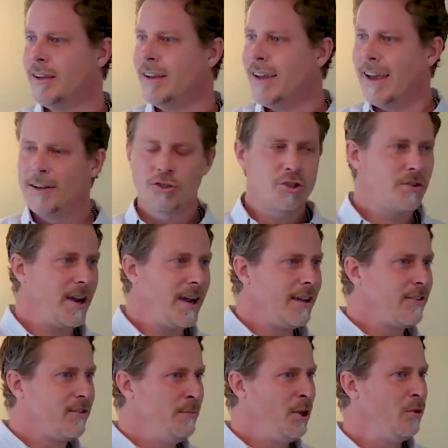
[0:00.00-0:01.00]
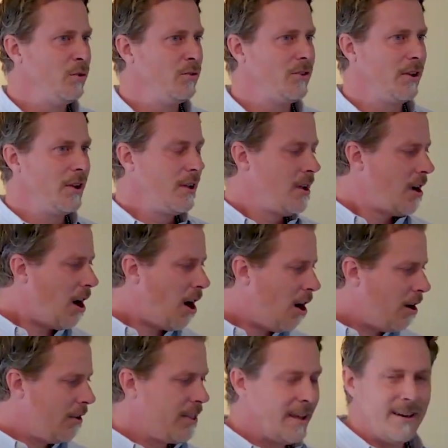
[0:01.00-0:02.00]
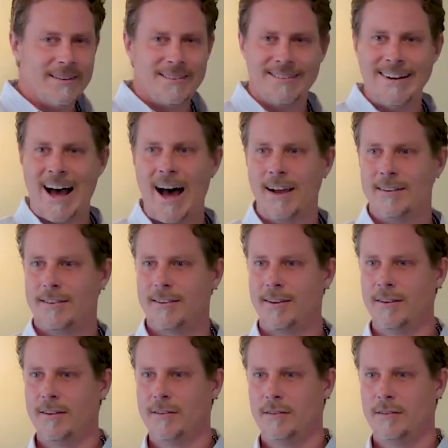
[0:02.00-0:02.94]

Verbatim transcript: and transmute all that is not,